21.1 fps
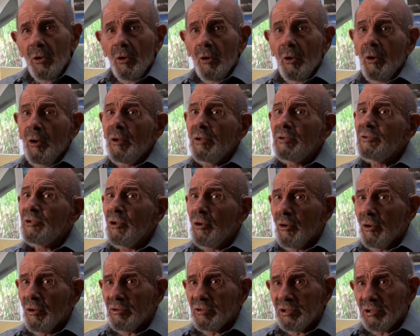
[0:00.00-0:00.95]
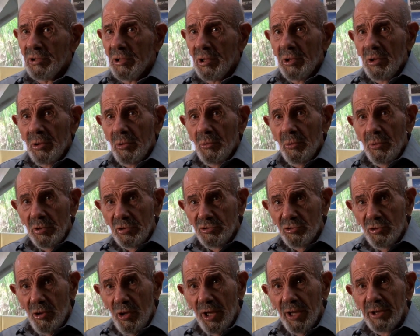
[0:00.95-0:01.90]
All dogs will
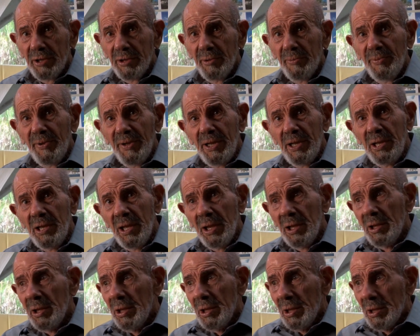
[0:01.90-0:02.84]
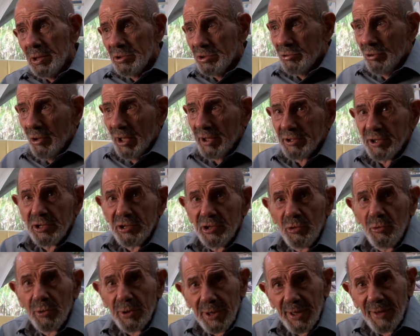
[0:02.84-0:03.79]
try to
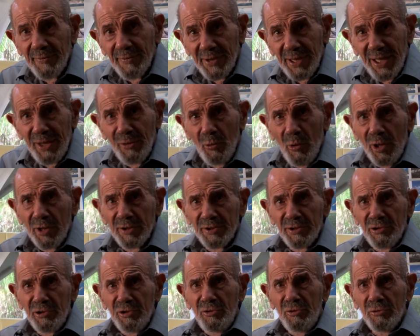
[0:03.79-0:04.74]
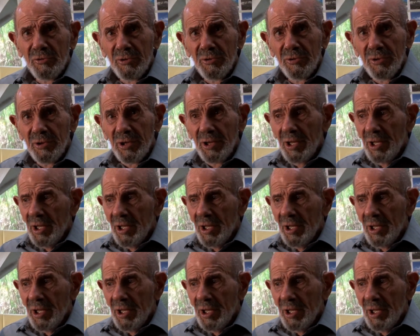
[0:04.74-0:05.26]
do whatever they want to do.